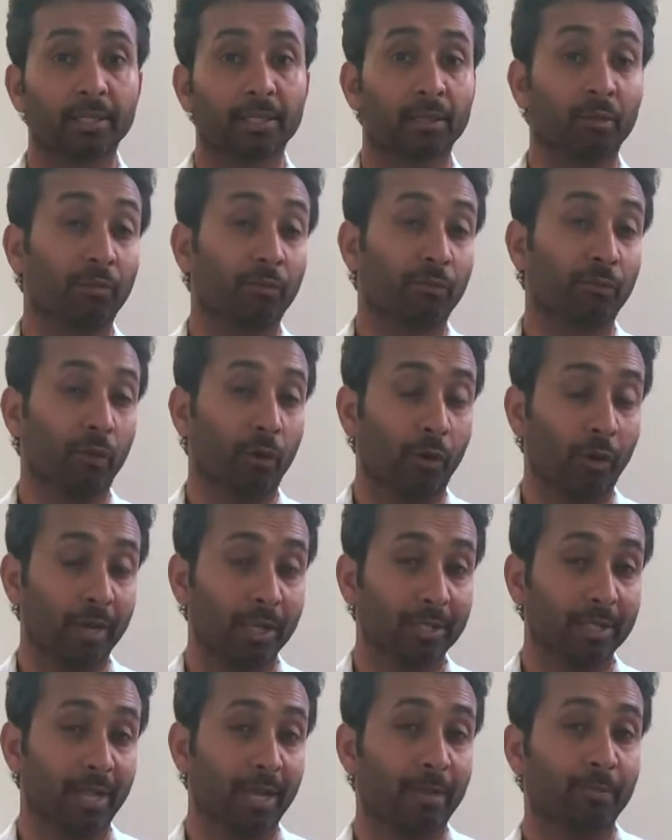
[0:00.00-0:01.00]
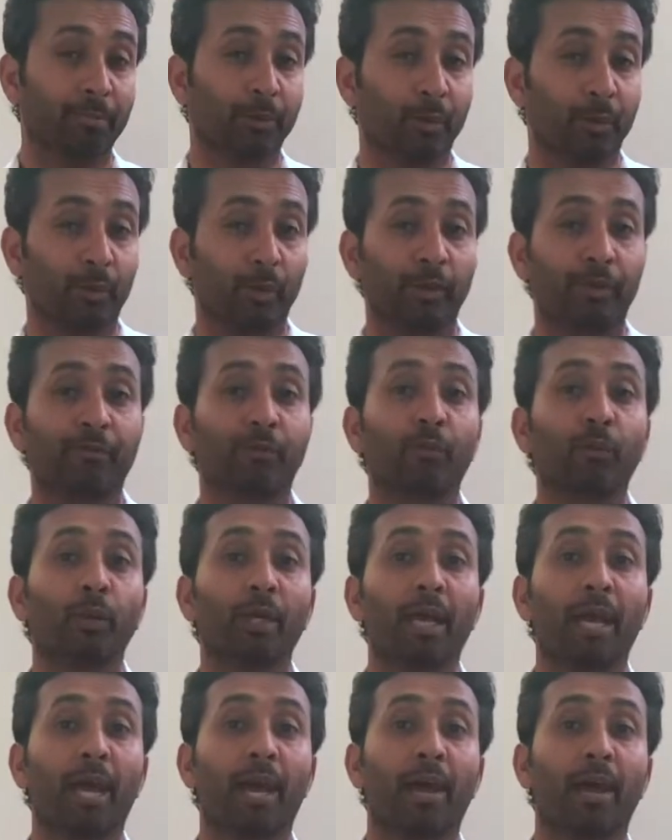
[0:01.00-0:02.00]
So for example, if
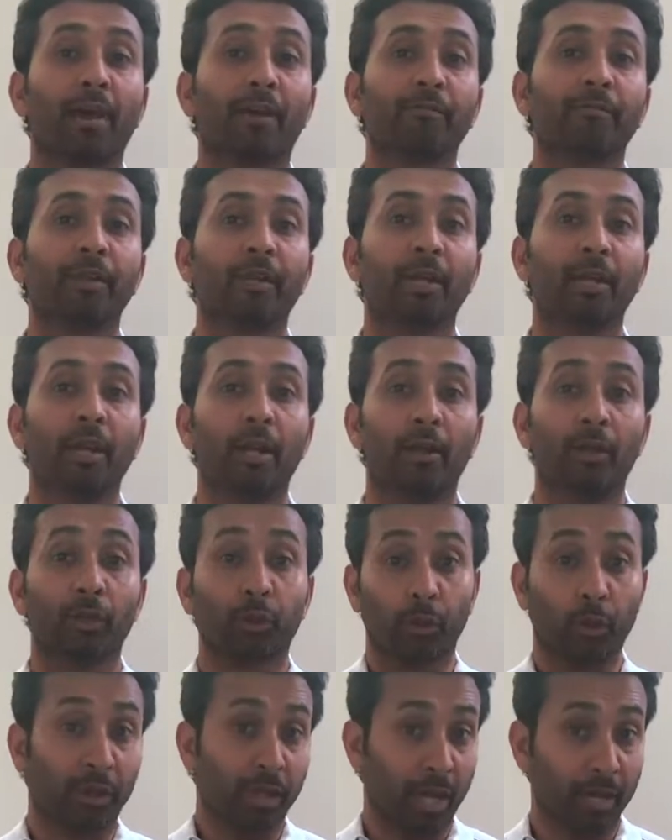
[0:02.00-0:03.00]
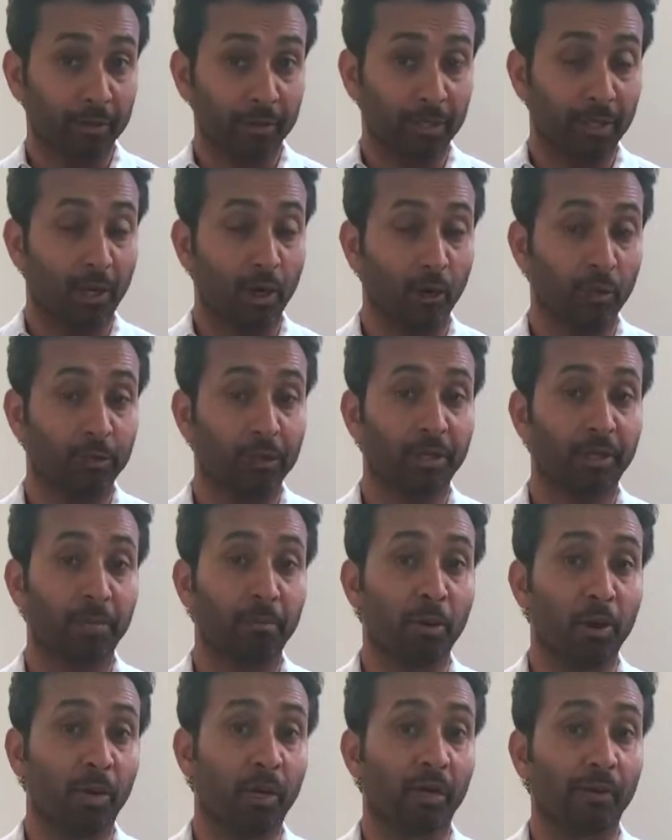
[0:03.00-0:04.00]
we have 3,000 homes on the
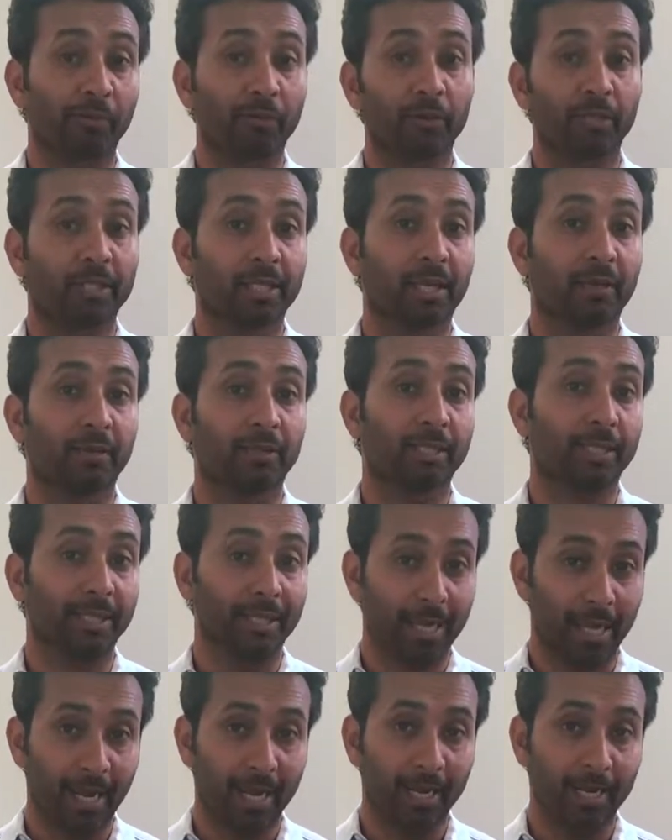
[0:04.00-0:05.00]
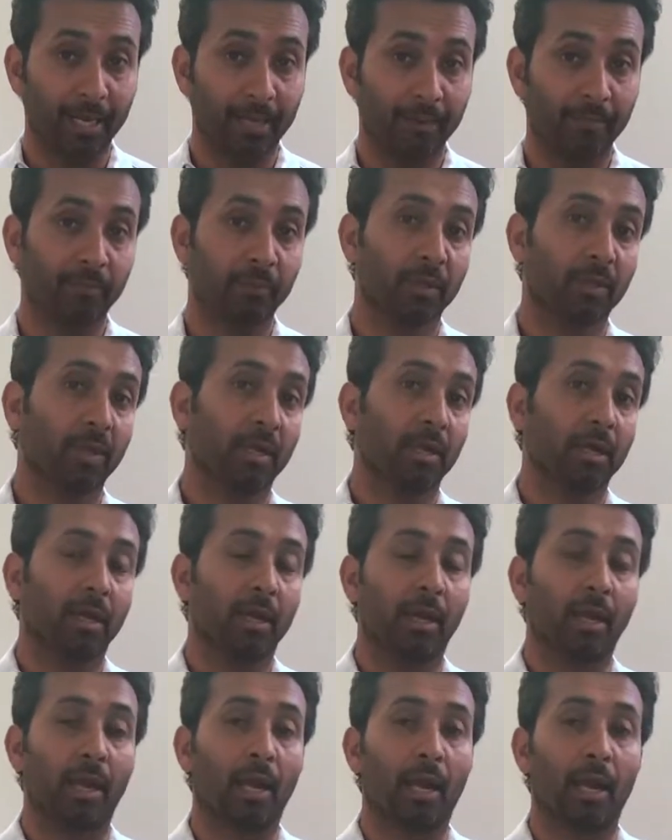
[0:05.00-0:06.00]
market for sale today,
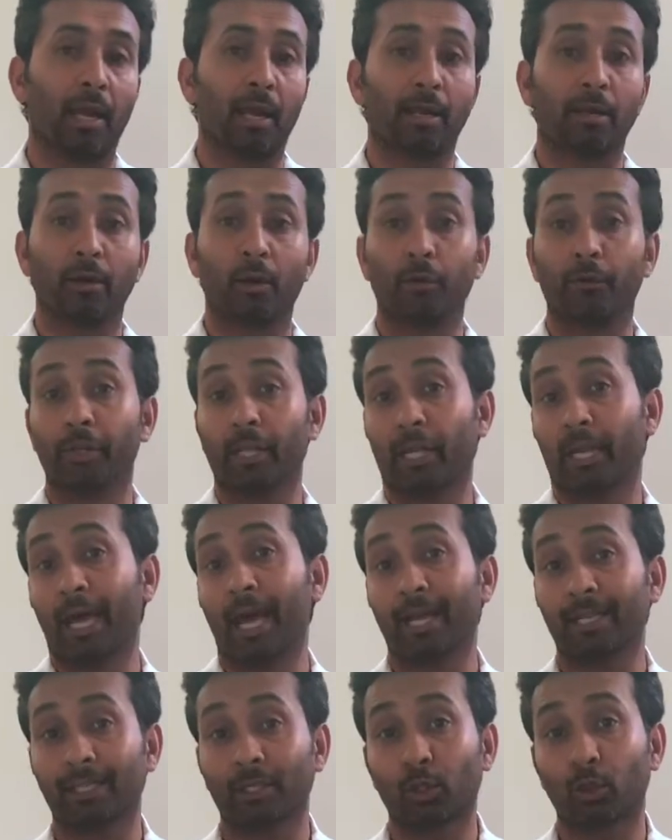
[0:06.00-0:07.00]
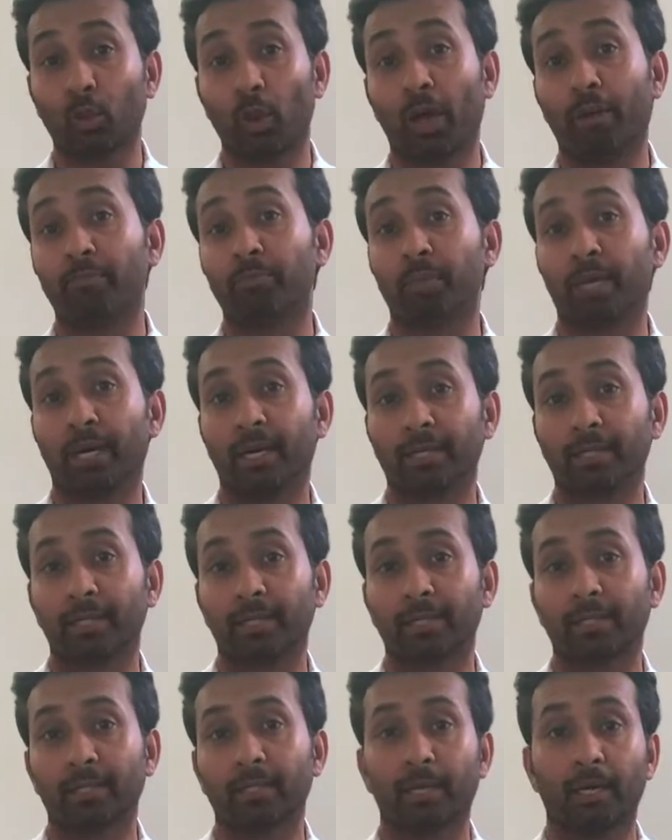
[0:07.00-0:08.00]
and over the last 12
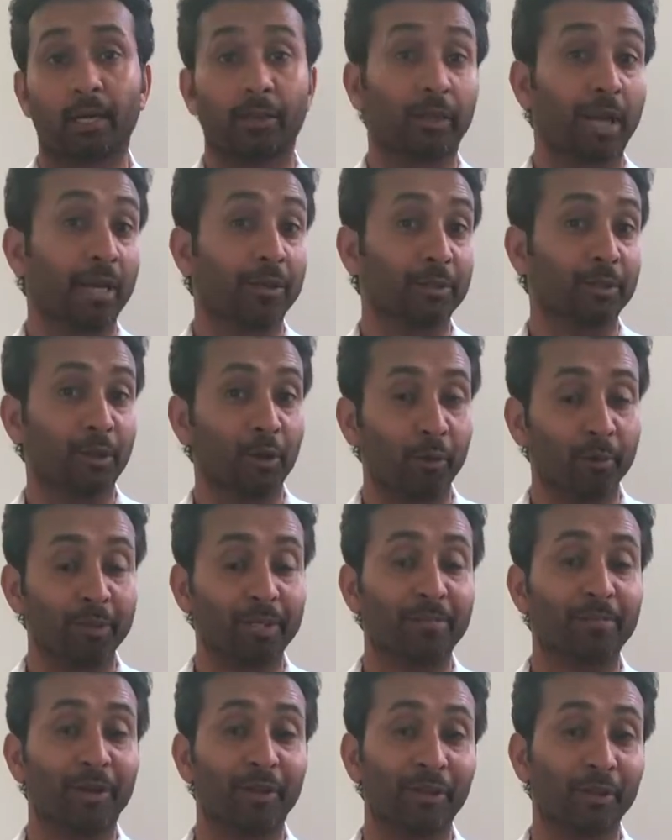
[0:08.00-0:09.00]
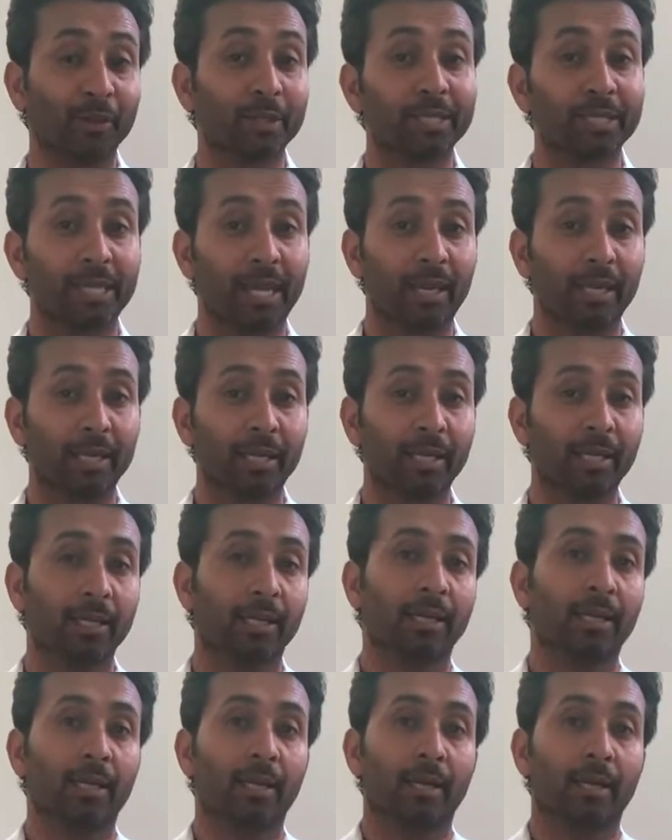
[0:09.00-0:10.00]
months, 1,000 homes a month are selling,
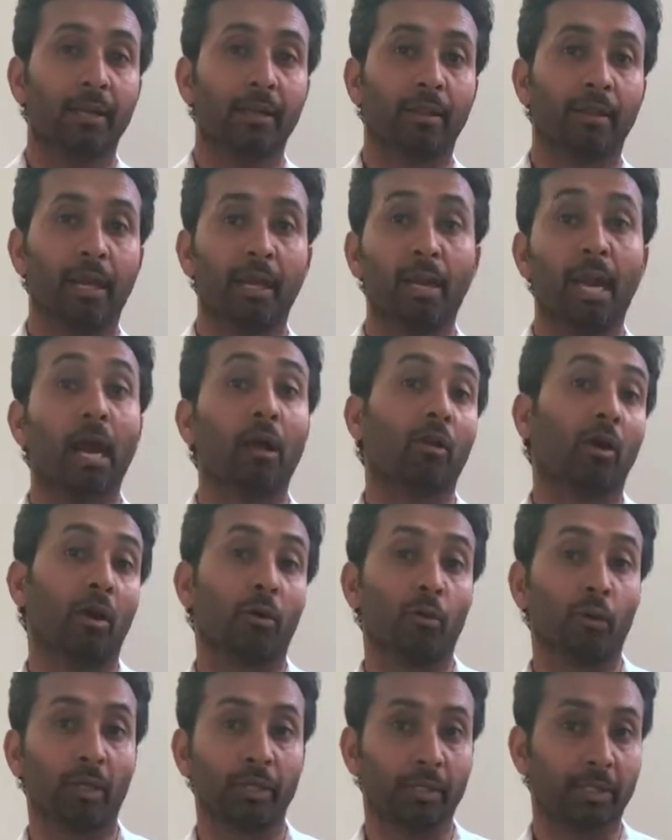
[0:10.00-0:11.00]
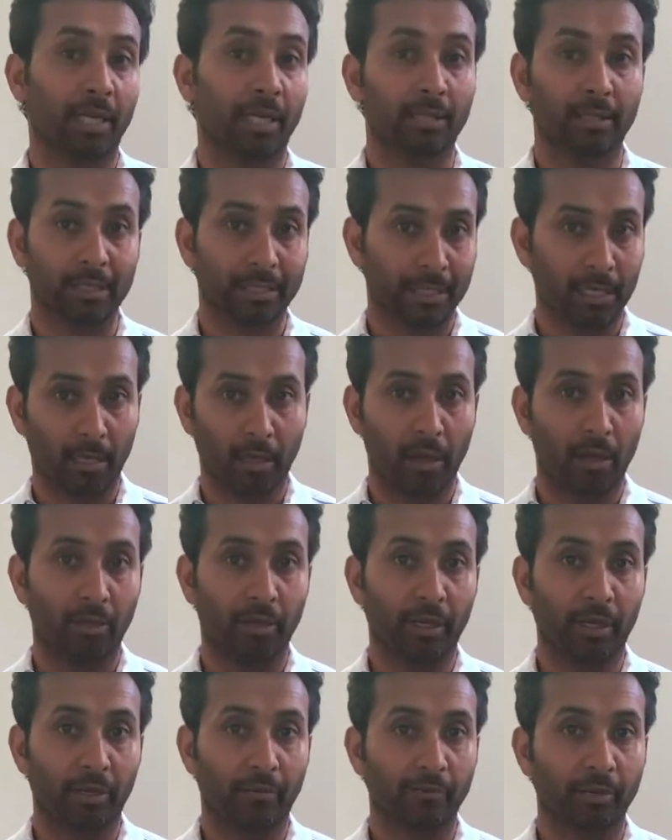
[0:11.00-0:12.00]
then how long will it take to sell all
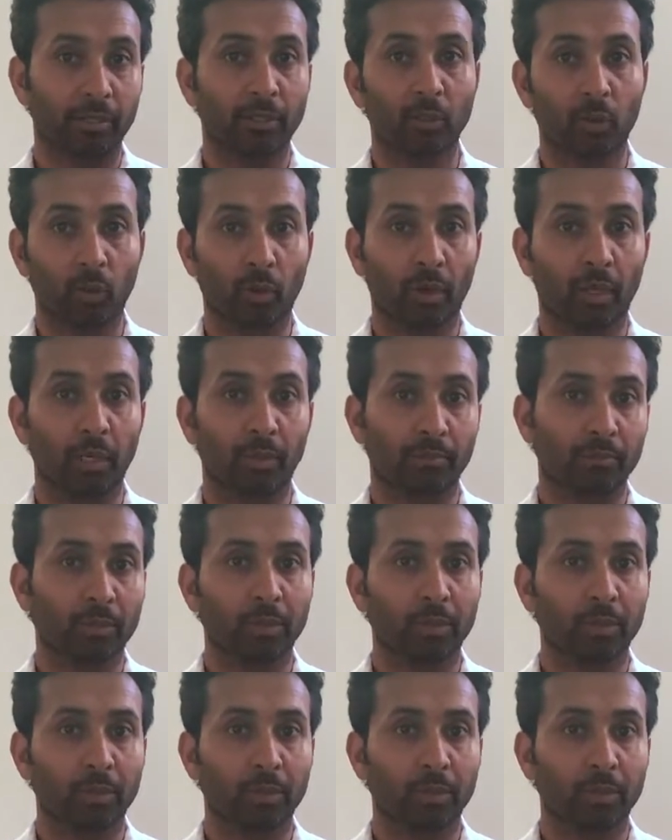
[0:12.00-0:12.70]
the inventory?